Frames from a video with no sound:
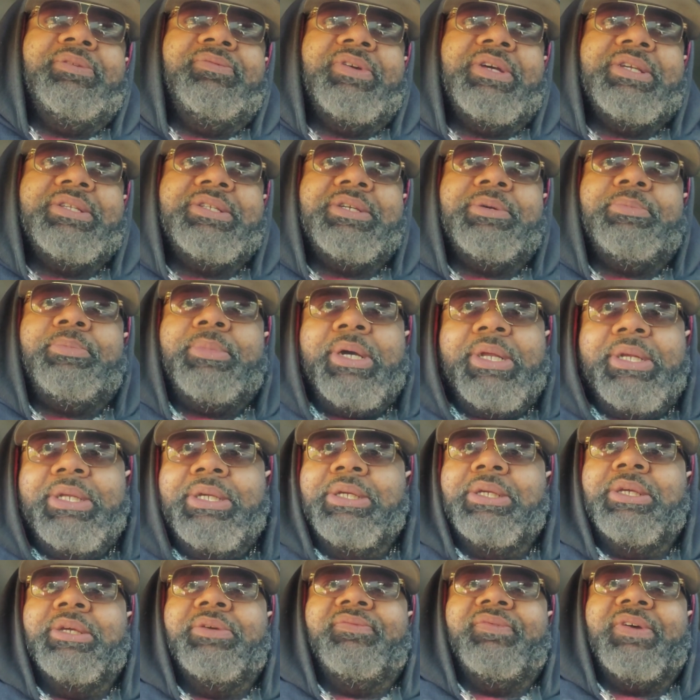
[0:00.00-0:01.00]
Invest your
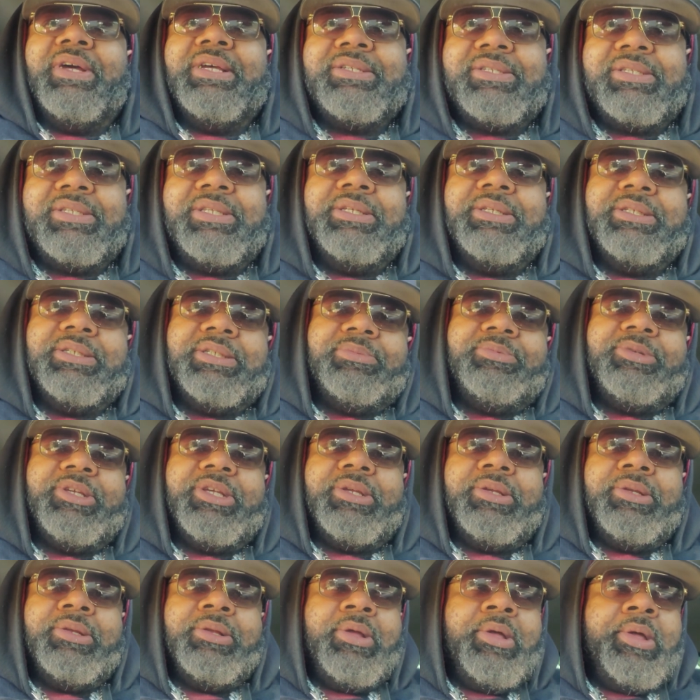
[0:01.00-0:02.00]
money. Invest things,
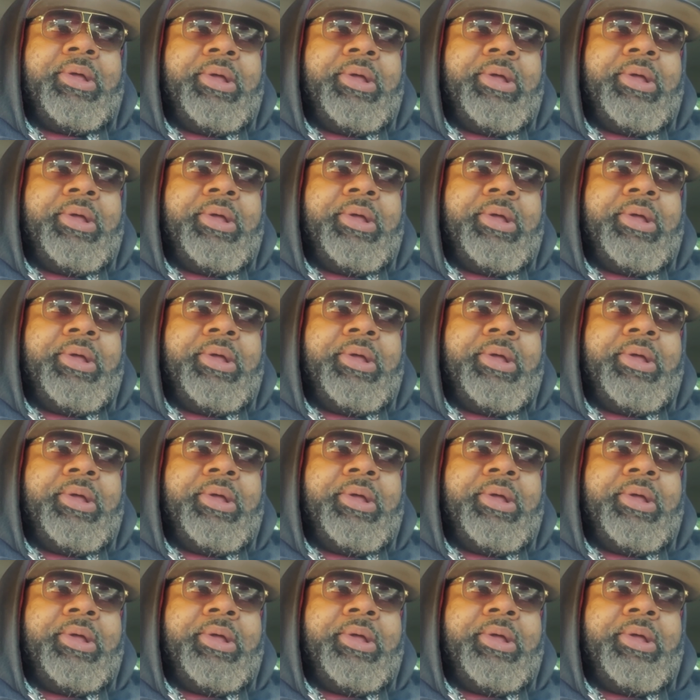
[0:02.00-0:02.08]
man.